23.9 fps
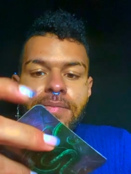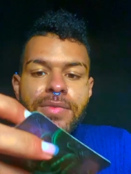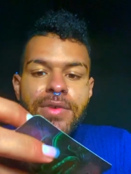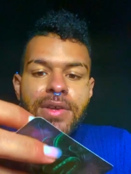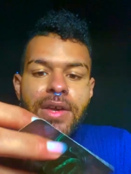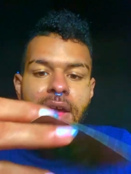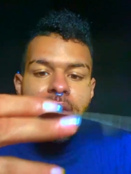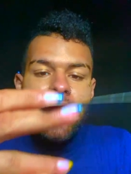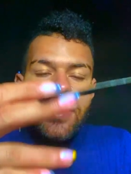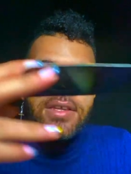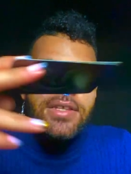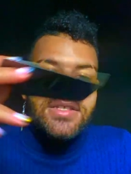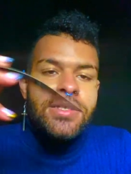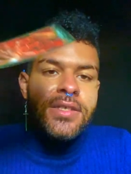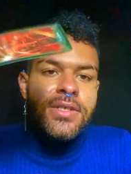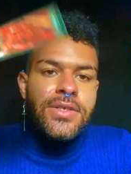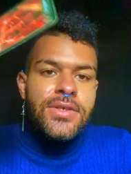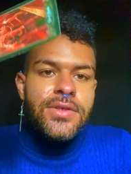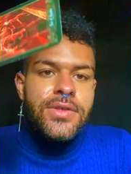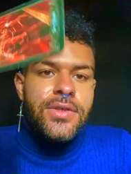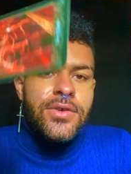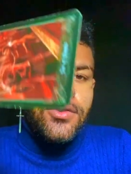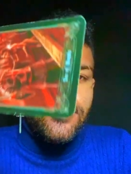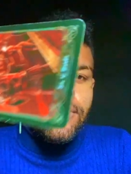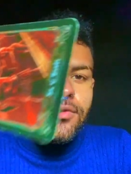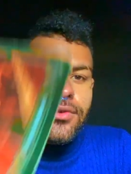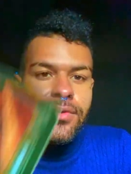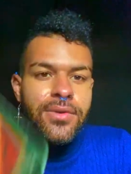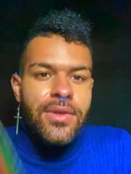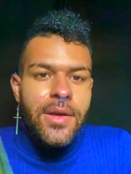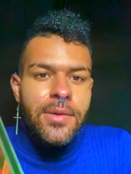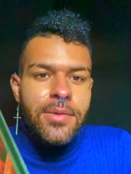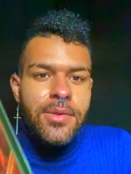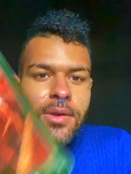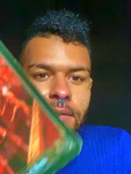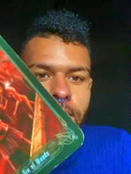You got to consider the crew
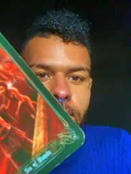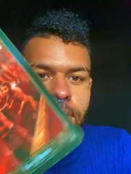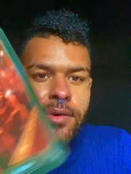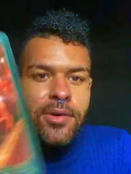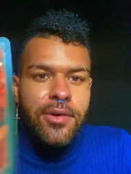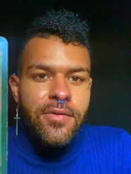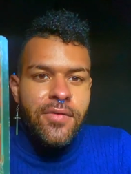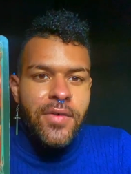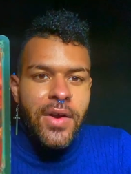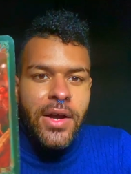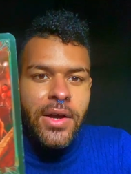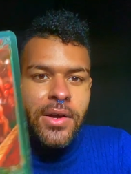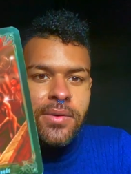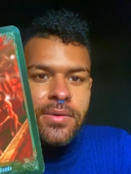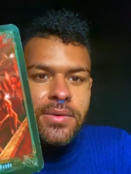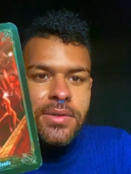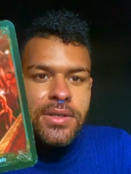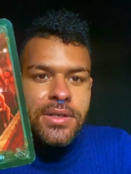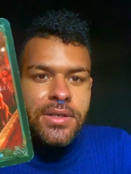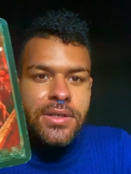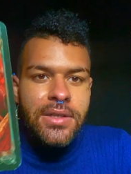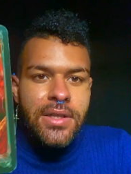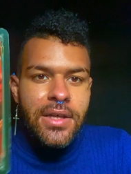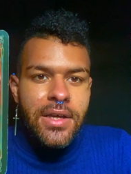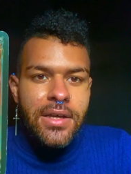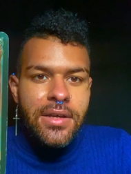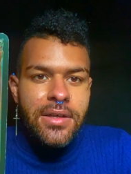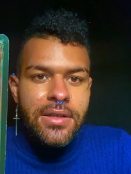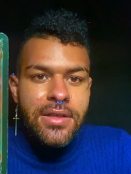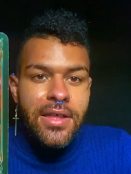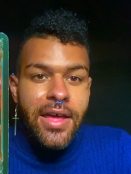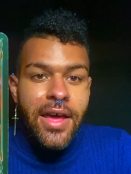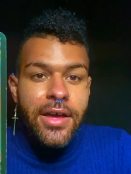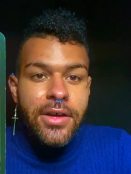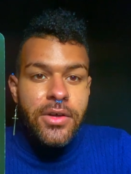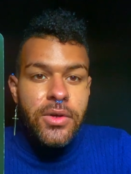that they were around and like
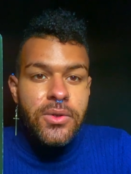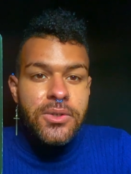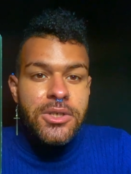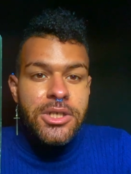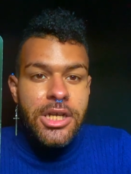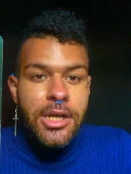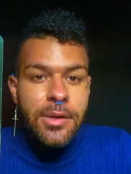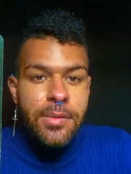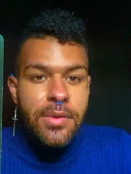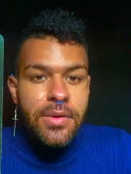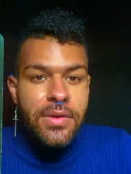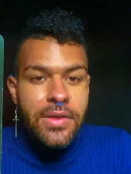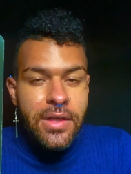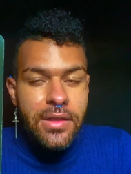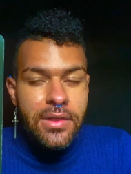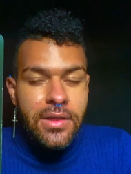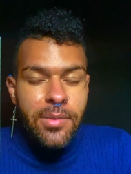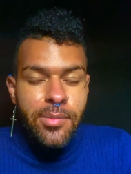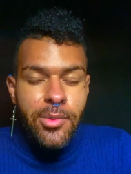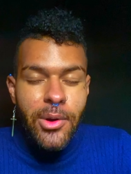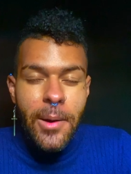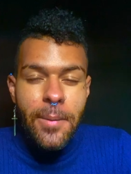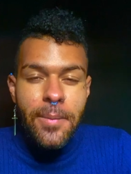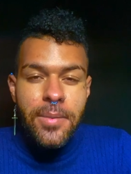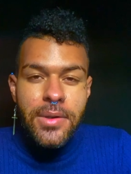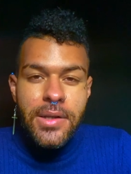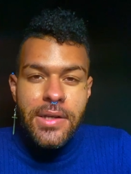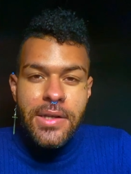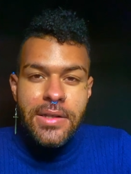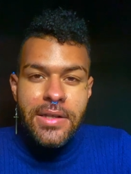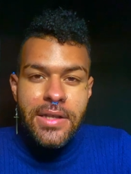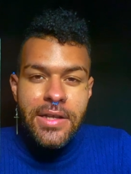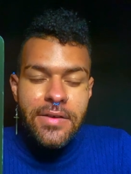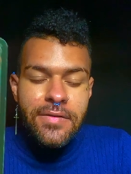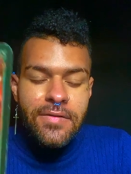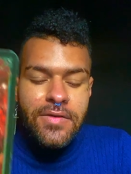the echo chamber that they probably
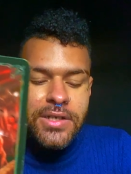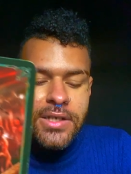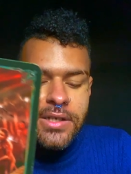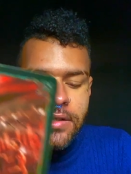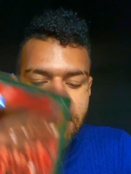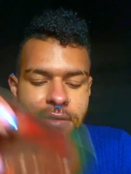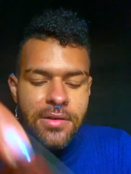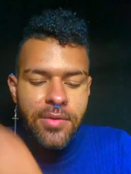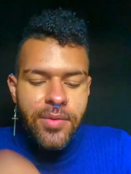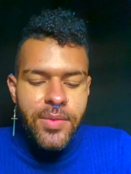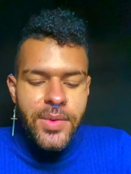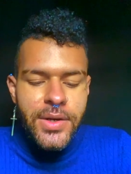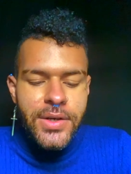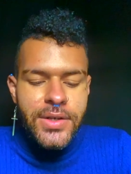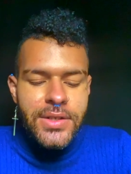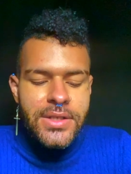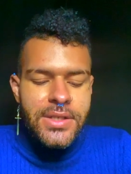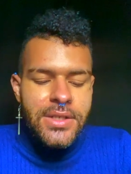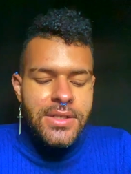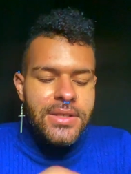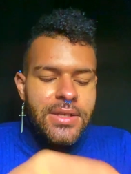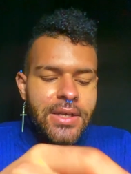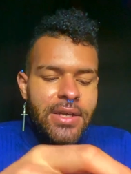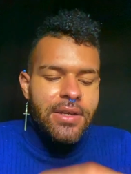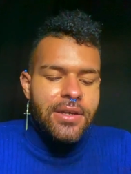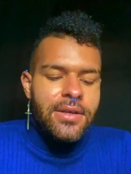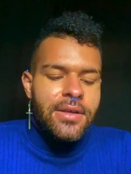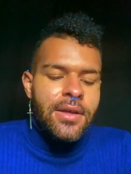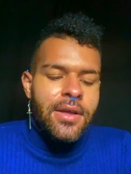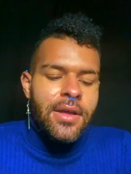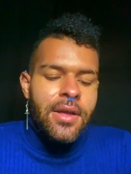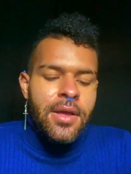lived in, where it's just like